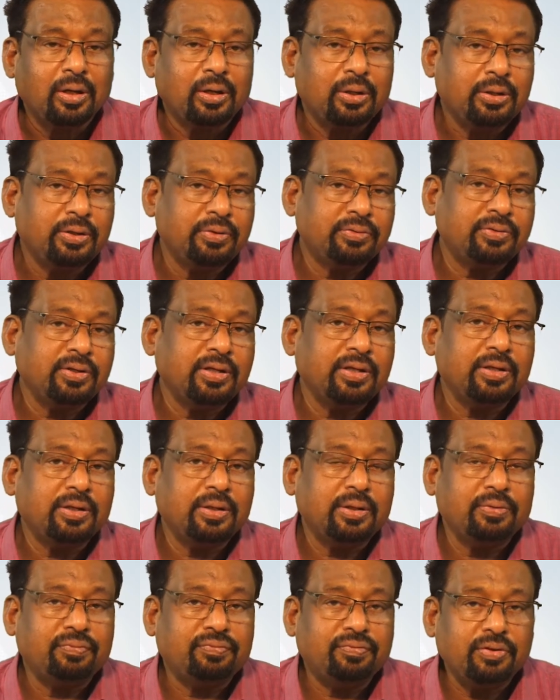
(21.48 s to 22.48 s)
You see,
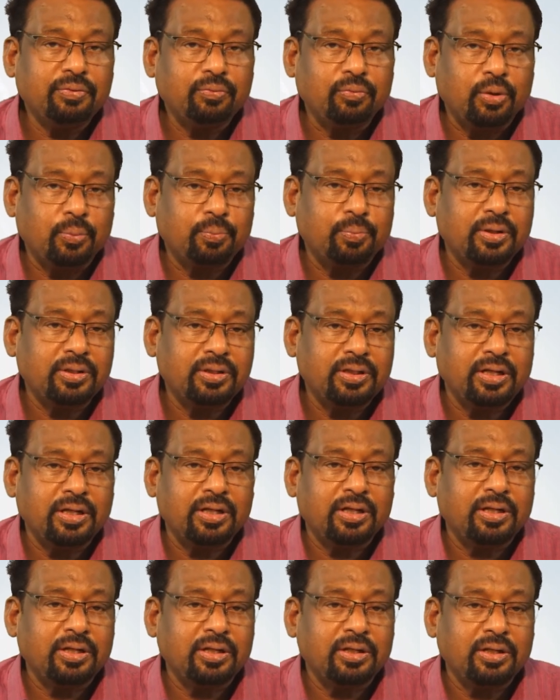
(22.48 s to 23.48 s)
if we open
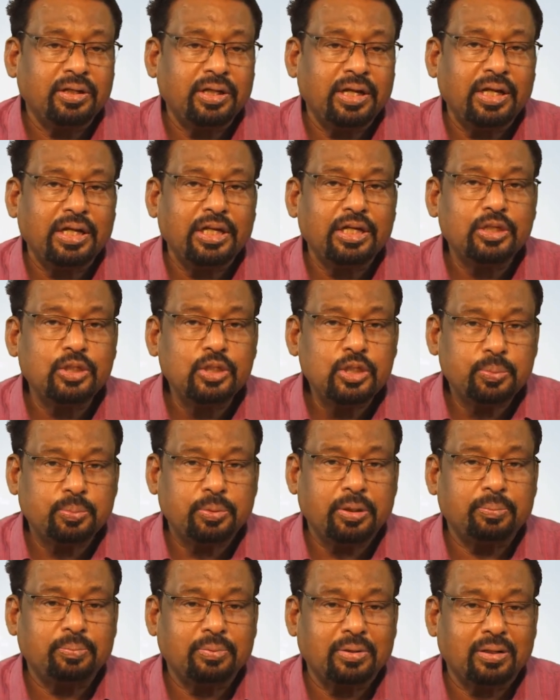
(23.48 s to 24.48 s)
the daily
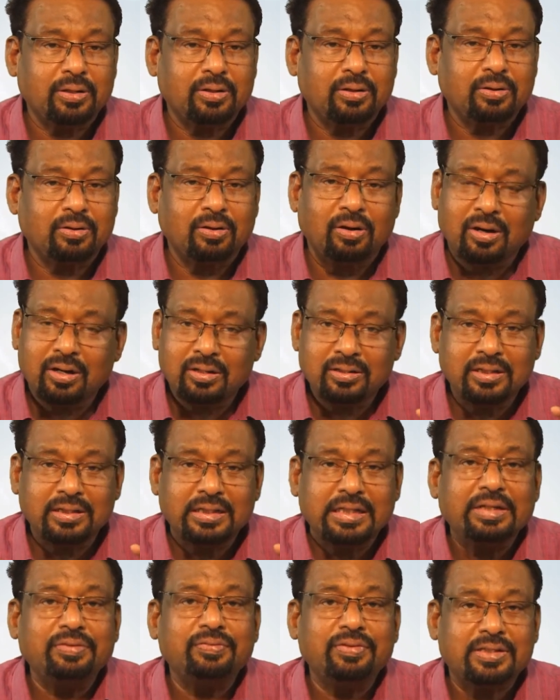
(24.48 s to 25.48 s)
newspaper or the
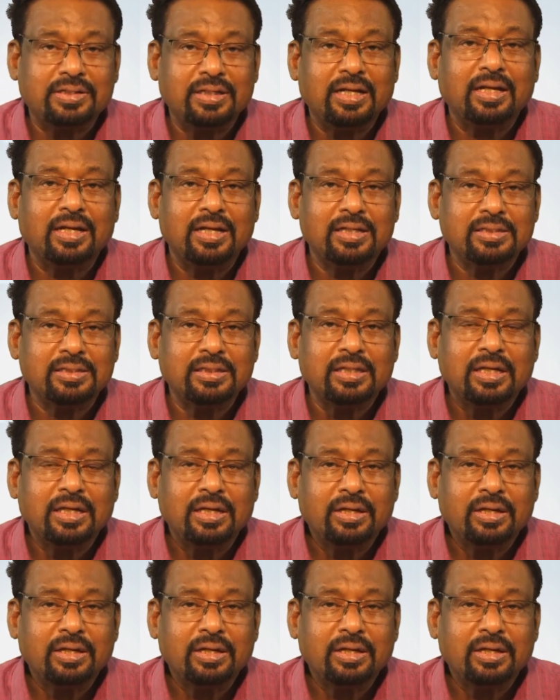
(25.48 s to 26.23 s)
TV channels,